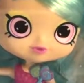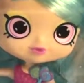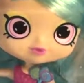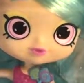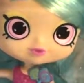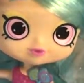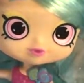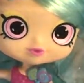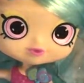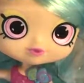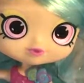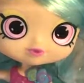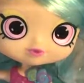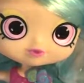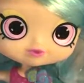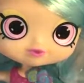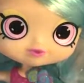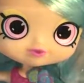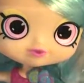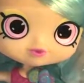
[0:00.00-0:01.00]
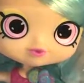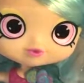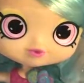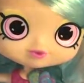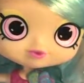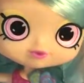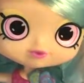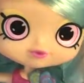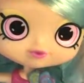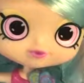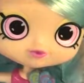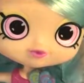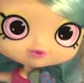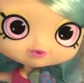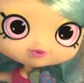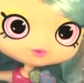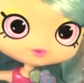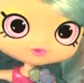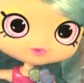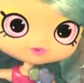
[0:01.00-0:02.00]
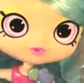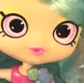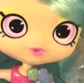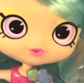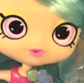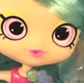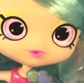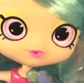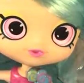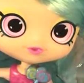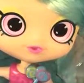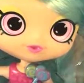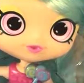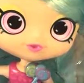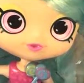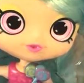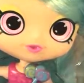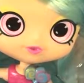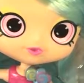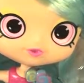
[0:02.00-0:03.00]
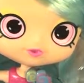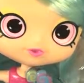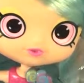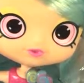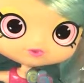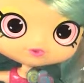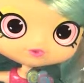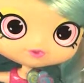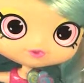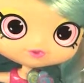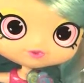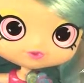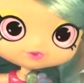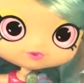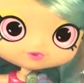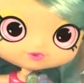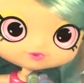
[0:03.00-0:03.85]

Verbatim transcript: they only come with one Shopkin. Their colors are not unique